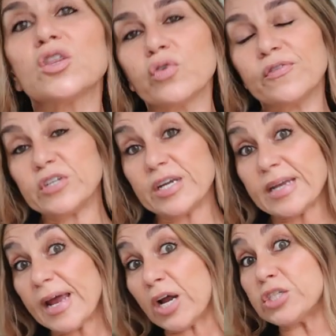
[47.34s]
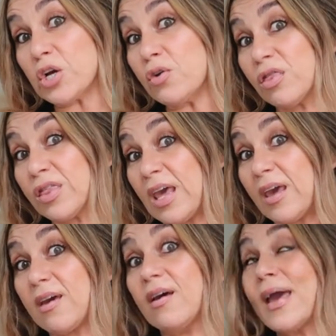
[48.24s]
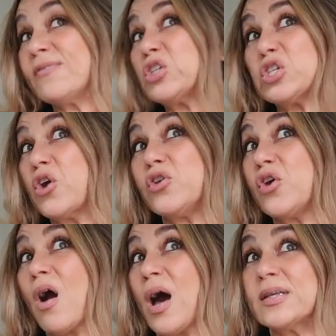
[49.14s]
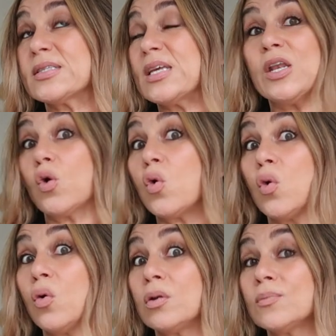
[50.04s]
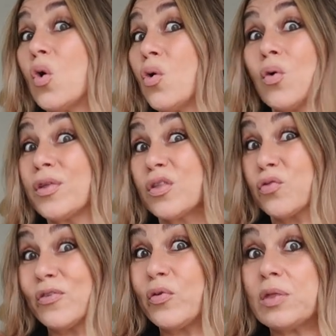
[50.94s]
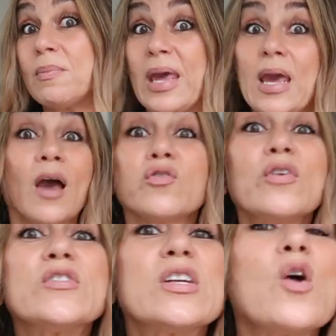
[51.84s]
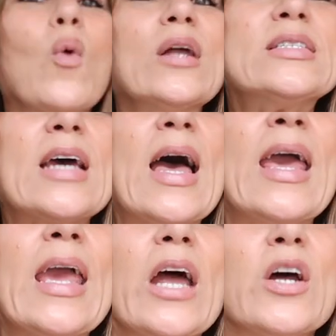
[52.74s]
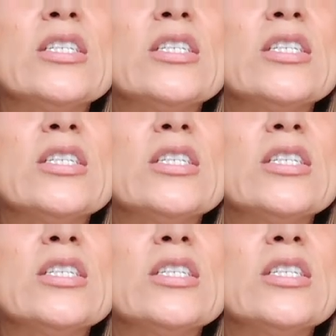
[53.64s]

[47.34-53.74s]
thrifted and I don't think I ever showed you guys in a haul or the thrift with me. I thrifted it one day and I